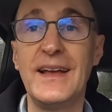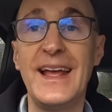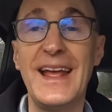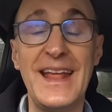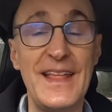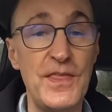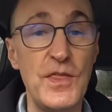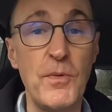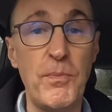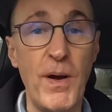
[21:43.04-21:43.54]

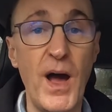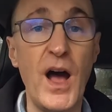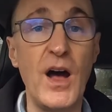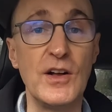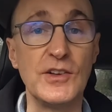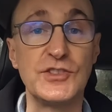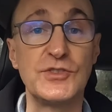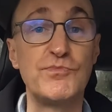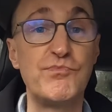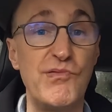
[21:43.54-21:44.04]
in the
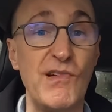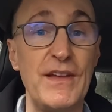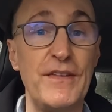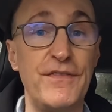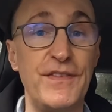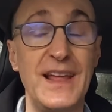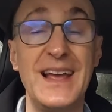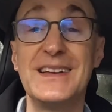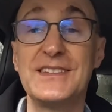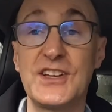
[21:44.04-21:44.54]
past,
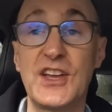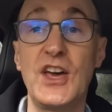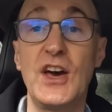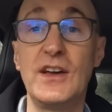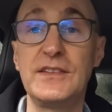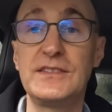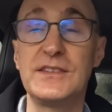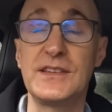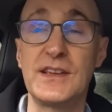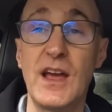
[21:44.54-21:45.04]
briefly, as a
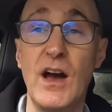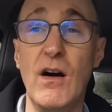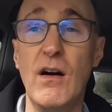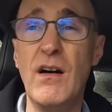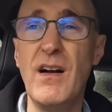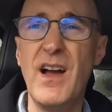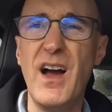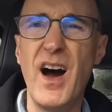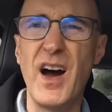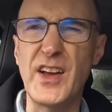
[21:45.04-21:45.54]
courtesy car.
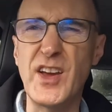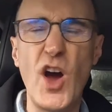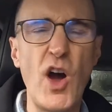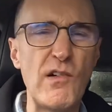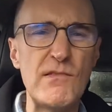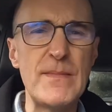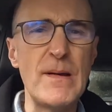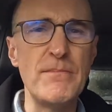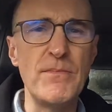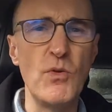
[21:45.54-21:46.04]
I can't
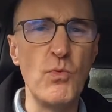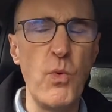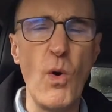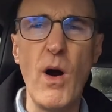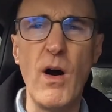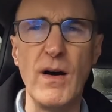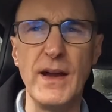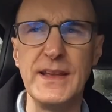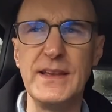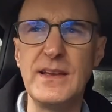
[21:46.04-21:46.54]
remember
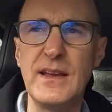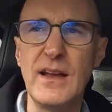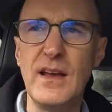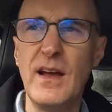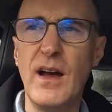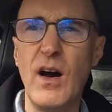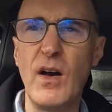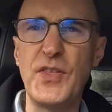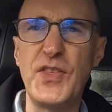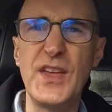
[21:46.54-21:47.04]
why.
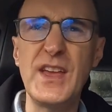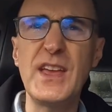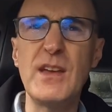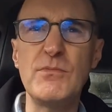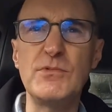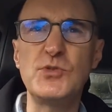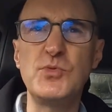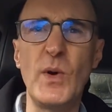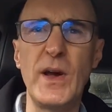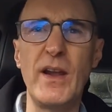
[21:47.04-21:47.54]
I think it
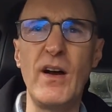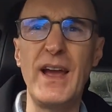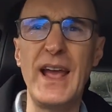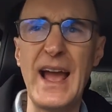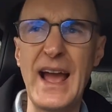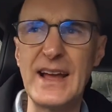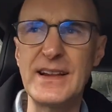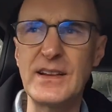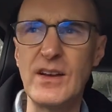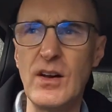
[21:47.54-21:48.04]
was when I
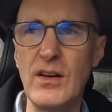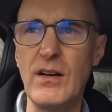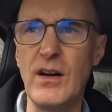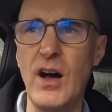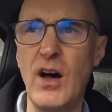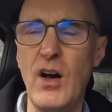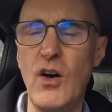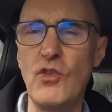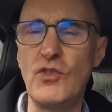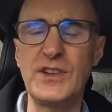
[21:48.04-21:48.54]
had
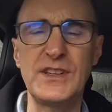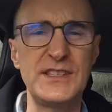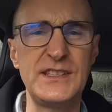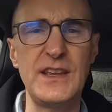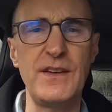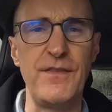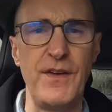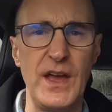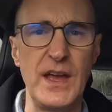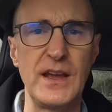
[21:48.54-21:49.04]
a Honda
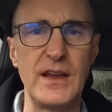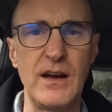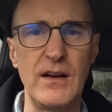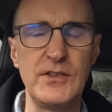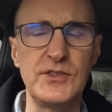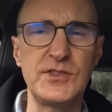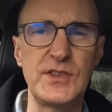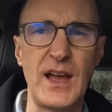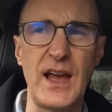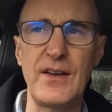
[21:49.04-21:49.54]
Civic. I
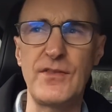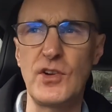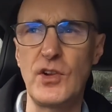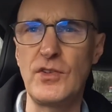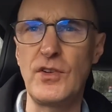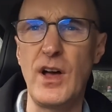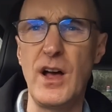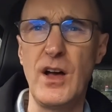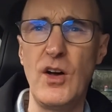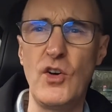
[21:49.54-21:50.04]
used to have a
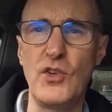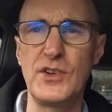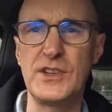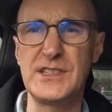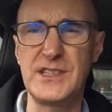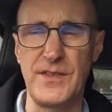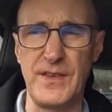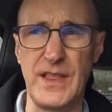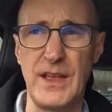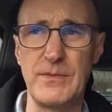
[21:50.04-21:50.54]
Honda
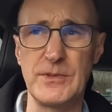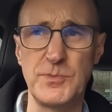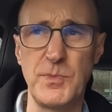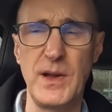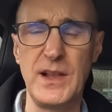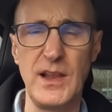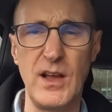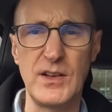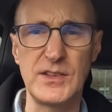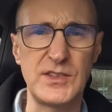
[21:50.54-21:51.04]
Civic, that was
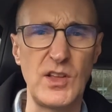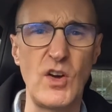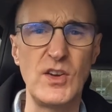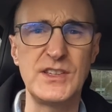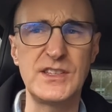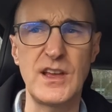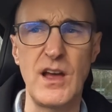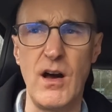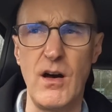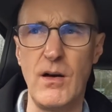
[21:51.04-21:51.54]
my last
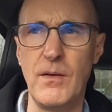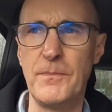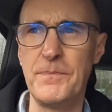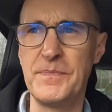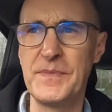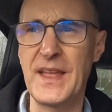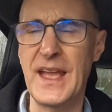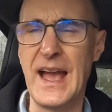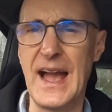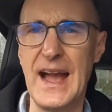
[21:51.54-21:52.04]
ICE car.
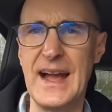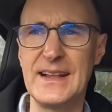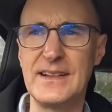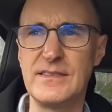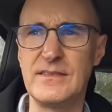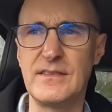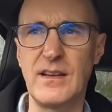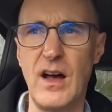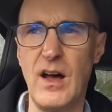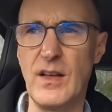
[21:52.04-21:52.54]

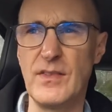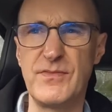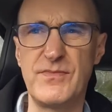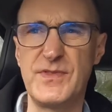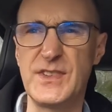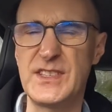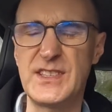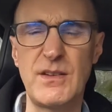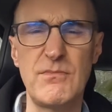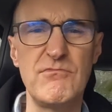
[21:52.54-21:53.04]
And
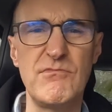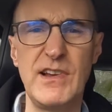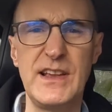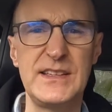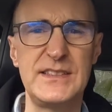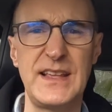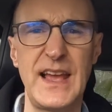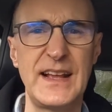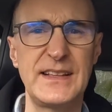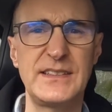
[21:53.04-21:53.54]
for some
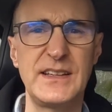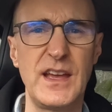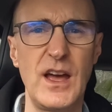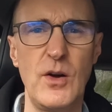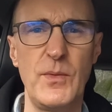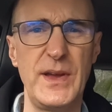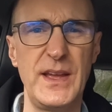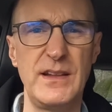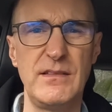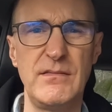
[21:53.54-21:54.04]
reason it had to
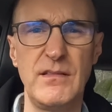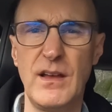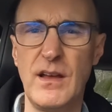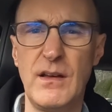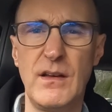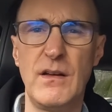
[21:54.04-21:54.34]
go in